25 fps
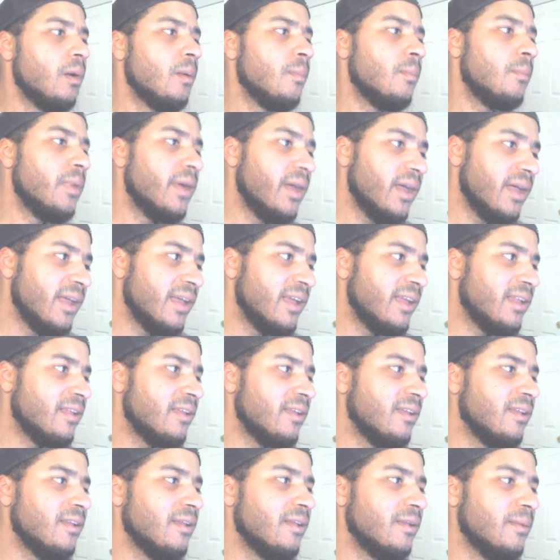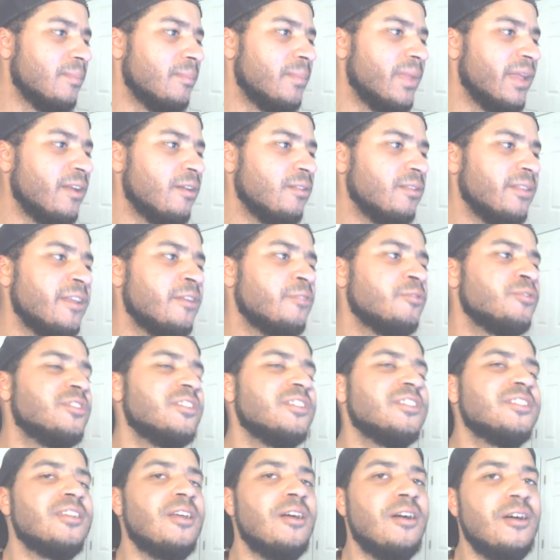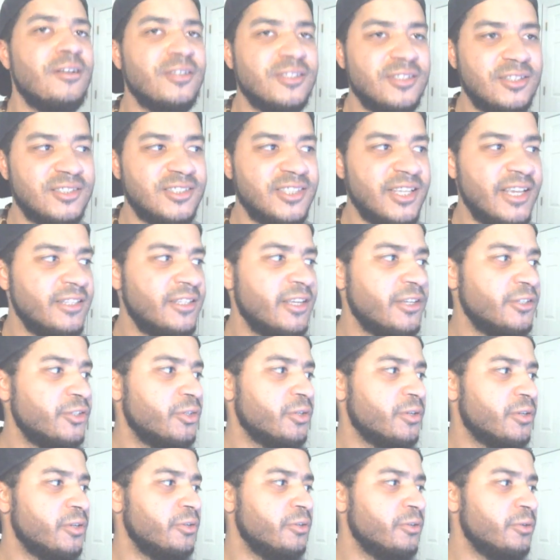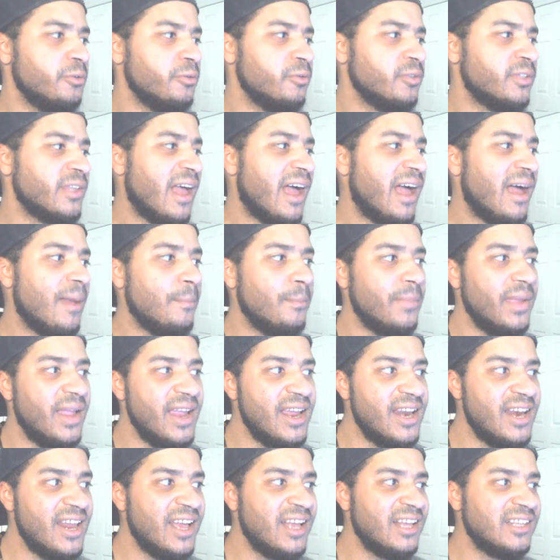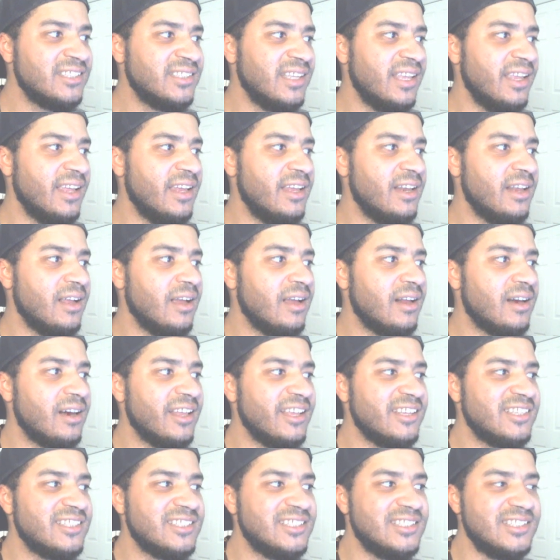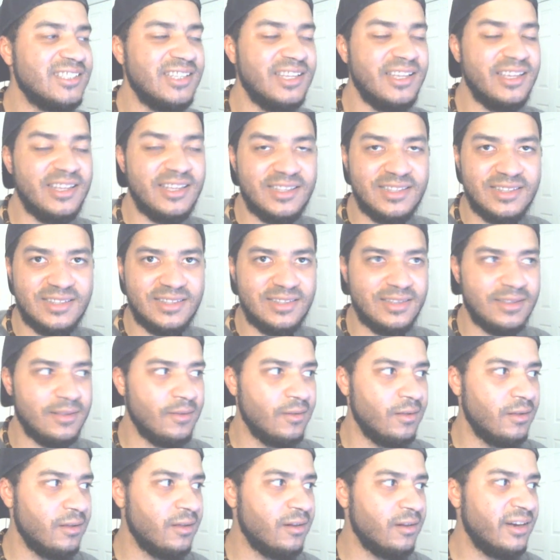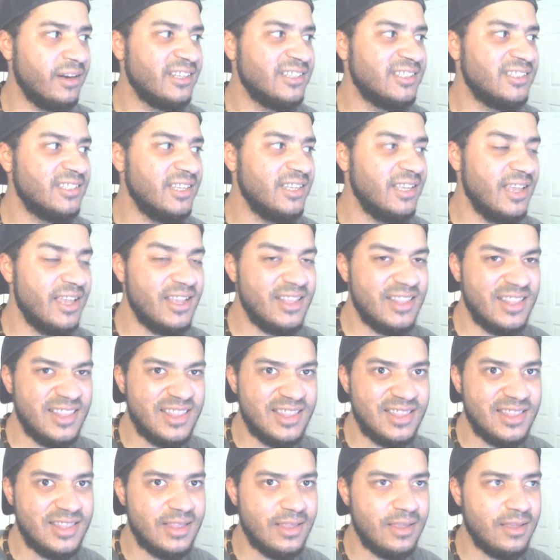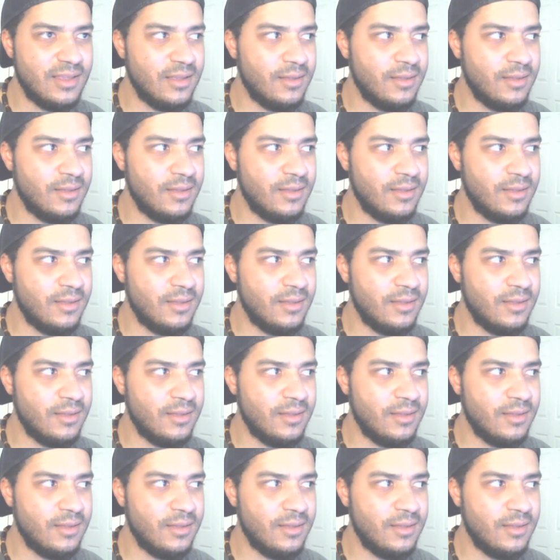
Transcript: But Mango Languages also said that you can use apenas and recién,